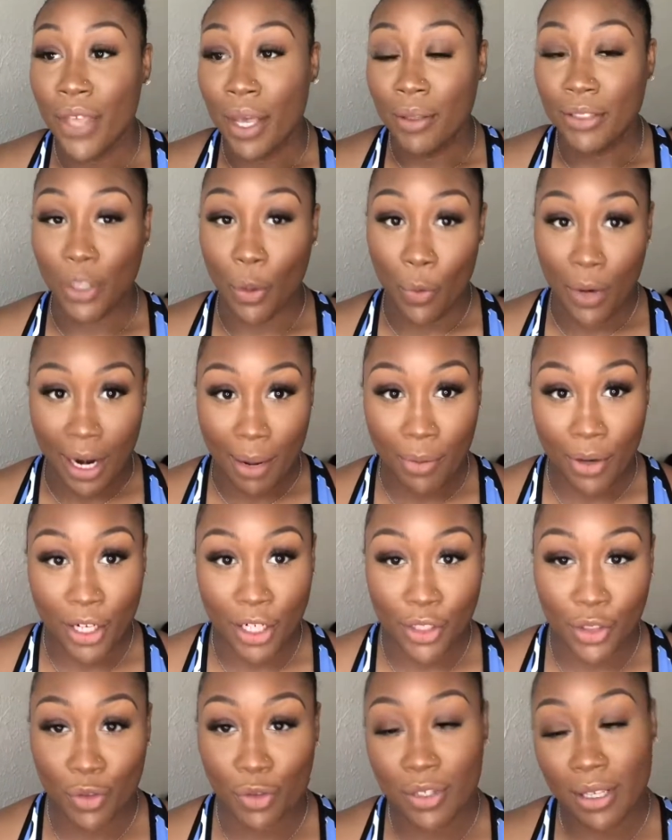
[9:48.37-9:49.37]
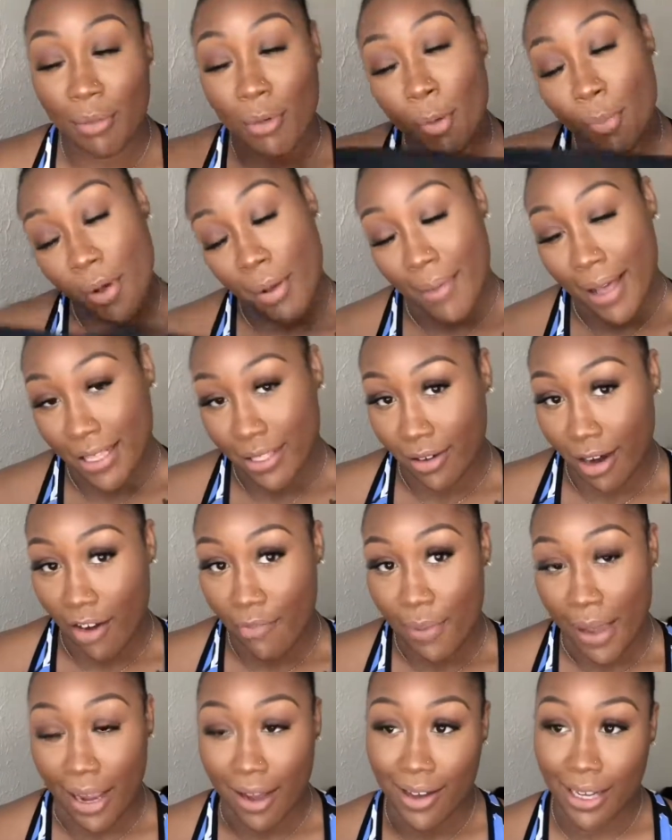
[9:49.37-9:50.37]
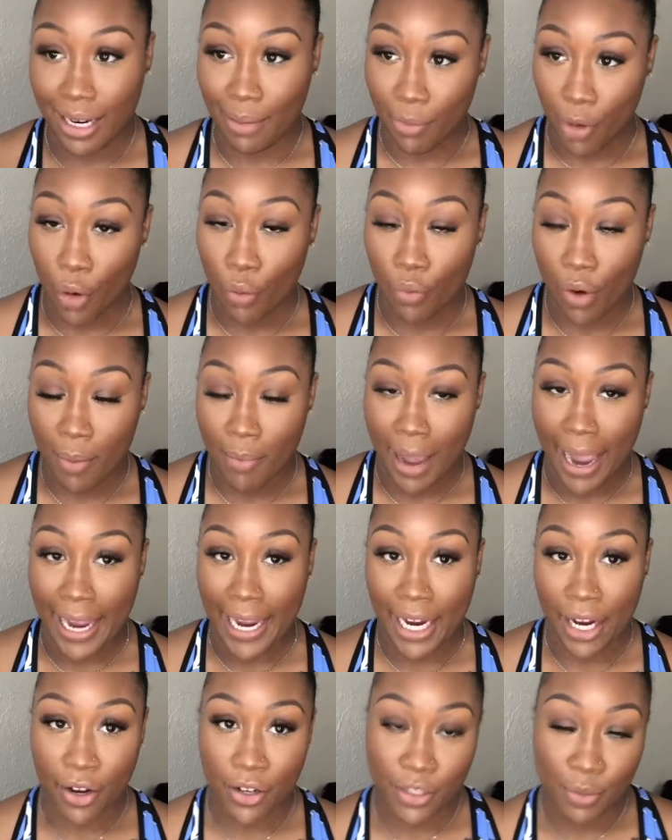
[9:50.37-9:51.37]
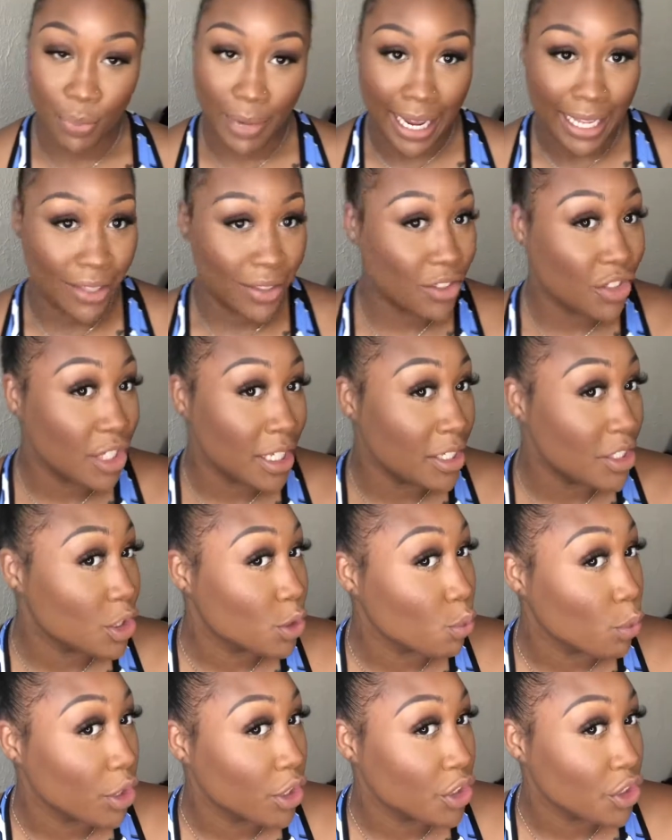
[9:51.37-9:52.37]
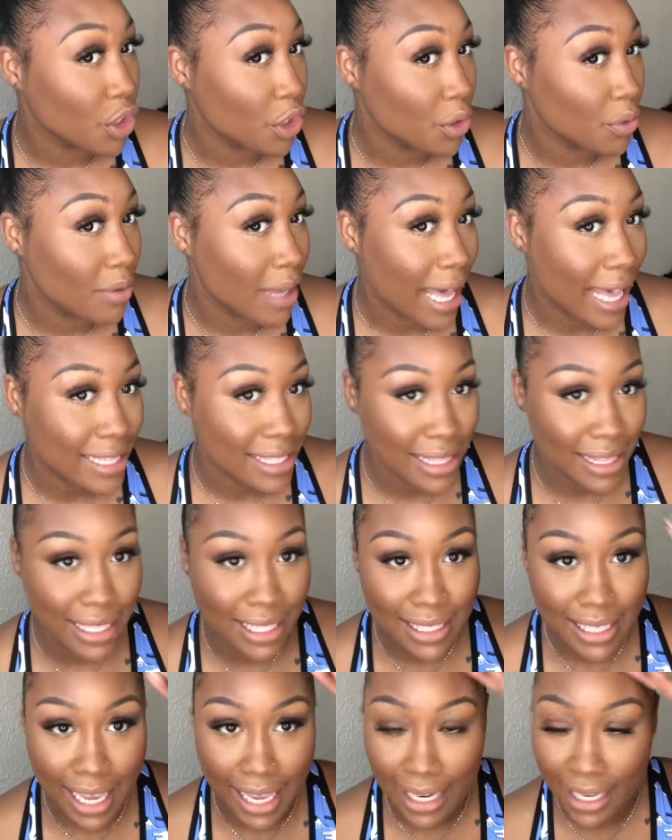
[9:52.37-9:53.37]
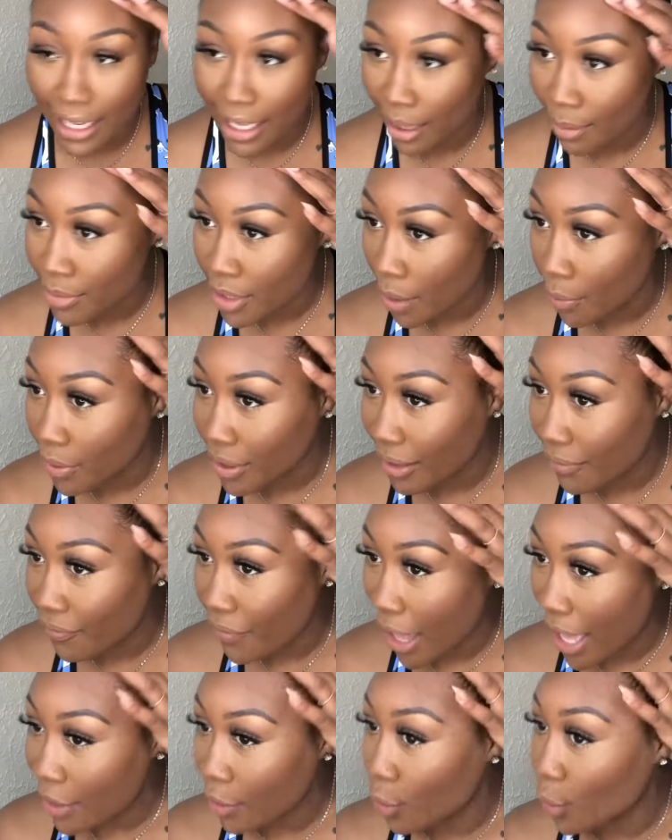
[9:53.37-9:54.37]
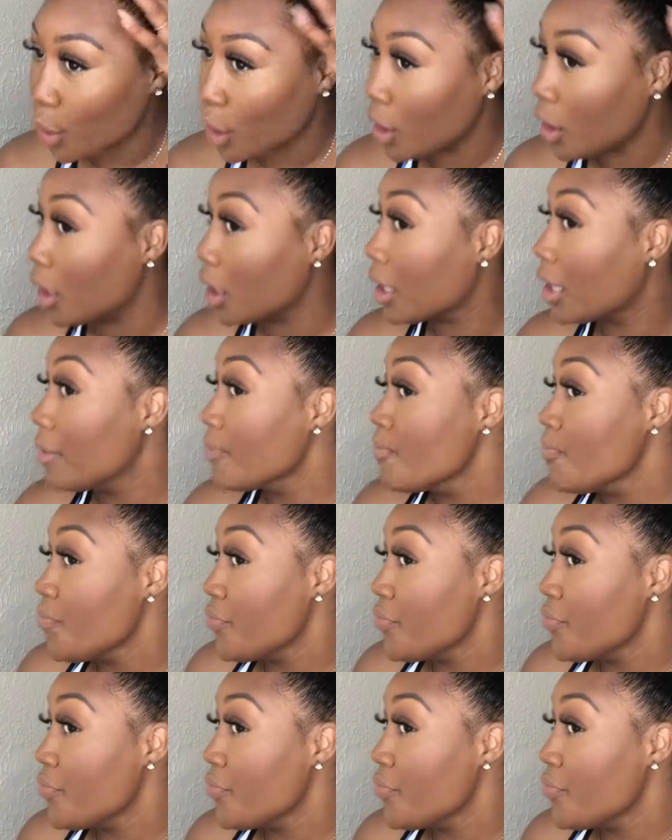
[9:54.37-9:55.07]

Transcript: So what I'm going to do is I'm going to put my scarf back on. I'm going to run my errands. But I did just want to show you guys that this kind of comes up with the final look.